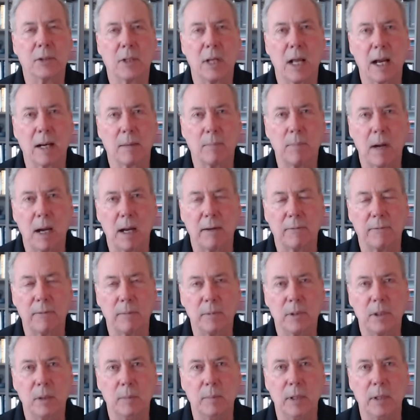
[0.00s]
stockpile
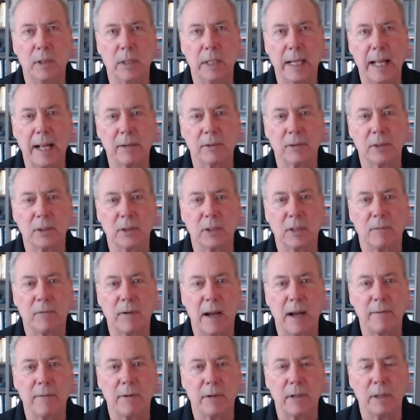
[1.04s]
from two billion ounces to
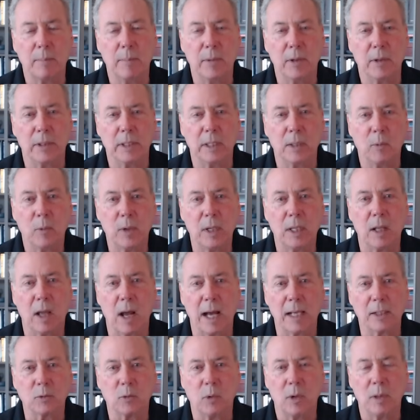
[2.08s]
five hundred million. We
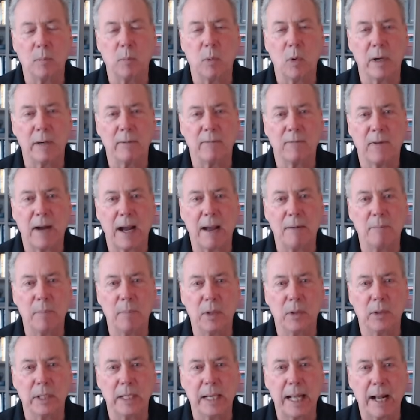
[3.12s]
lost one point five
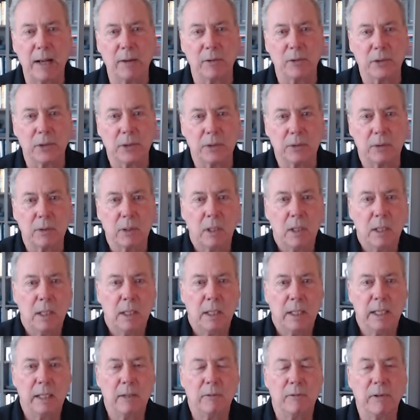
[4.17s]
billion ounces
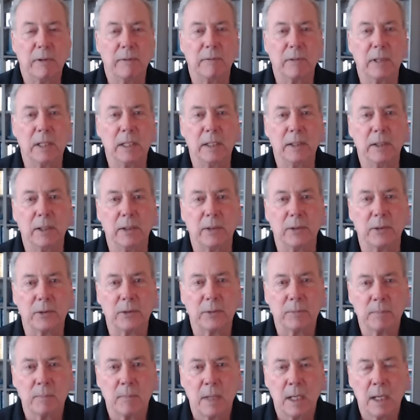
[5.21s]
in fifteen
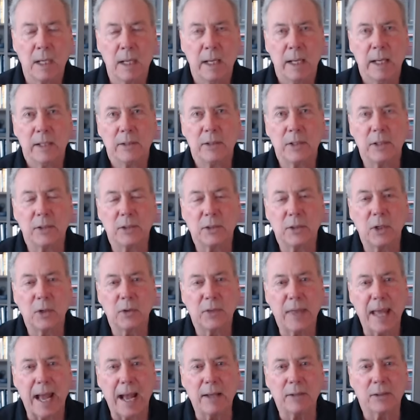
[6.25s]
years. Since two
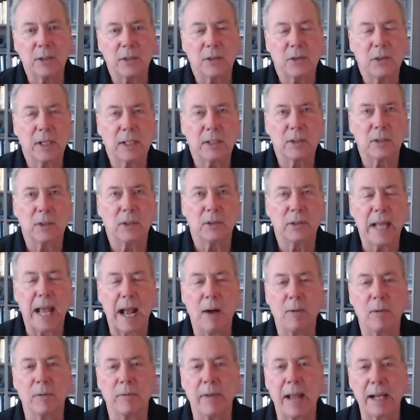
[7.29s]
thousand six till
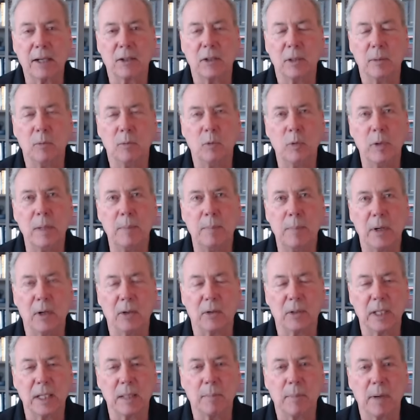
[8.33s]
now, we've actually
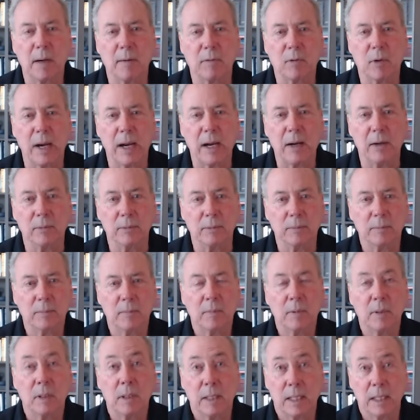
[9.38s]
rebuilt the above-ground
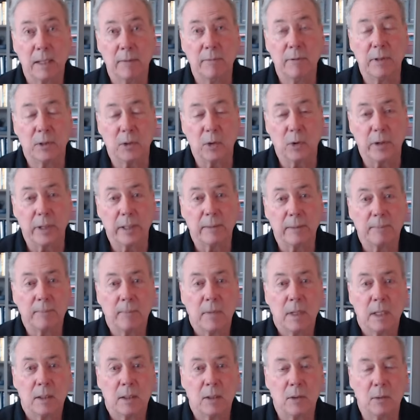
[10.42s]
inventory
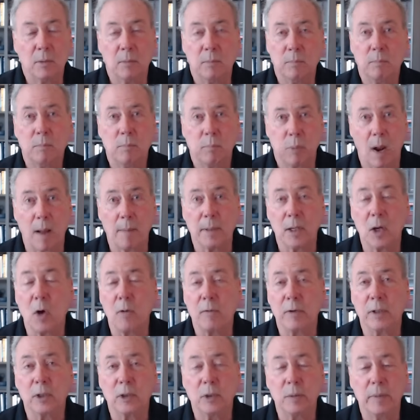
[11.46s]
to probably
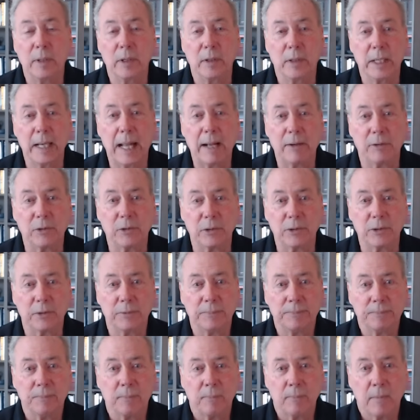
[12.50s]
over two billion
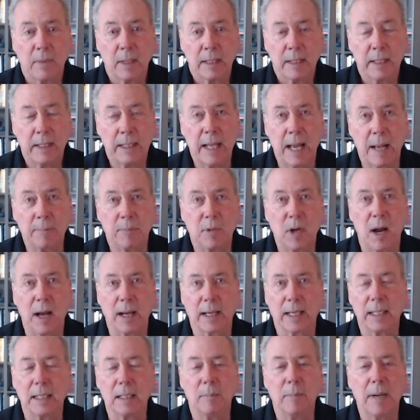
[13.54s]
ounces. And I'm
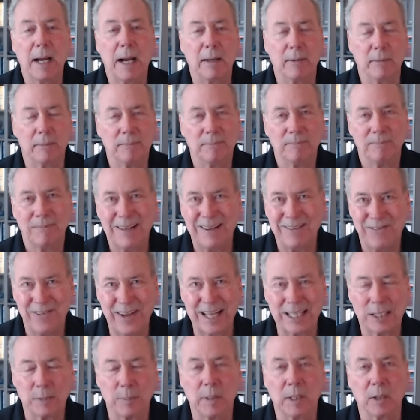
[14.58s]
talking about
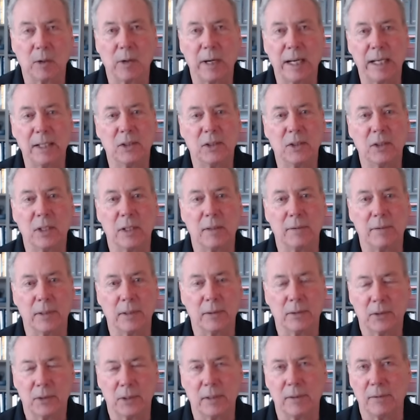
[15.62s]
investment-grade silver,
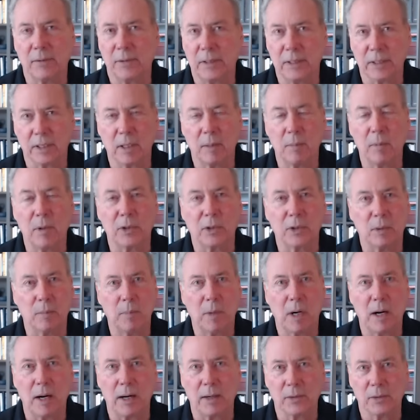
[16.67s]
silver in commercial
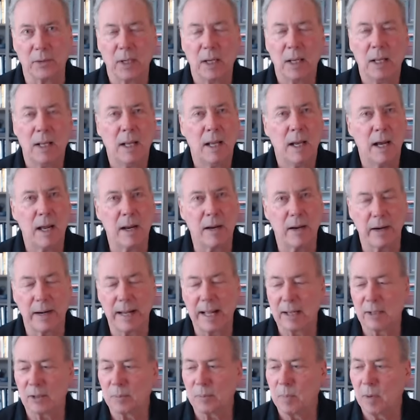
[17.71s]
bars, one hundred
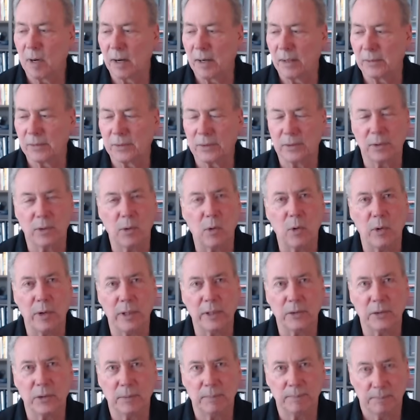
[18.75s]
ounce bars and
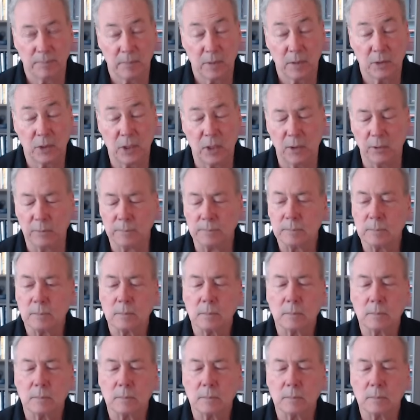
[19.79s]
coins. So